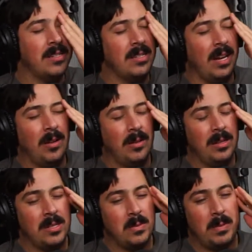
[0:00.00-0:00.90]
let's
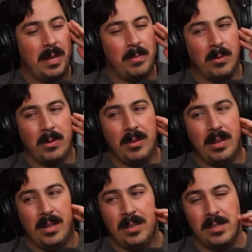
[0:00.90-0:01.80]
tell these
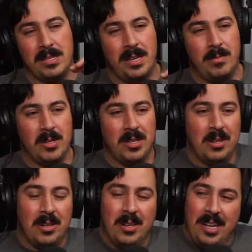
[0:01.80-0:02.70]
people on the
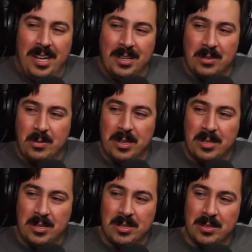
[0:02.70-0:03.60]
Sam Jae
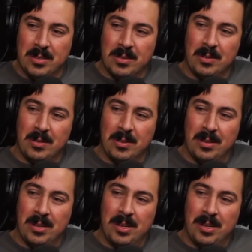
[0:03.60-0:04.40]
Has Questions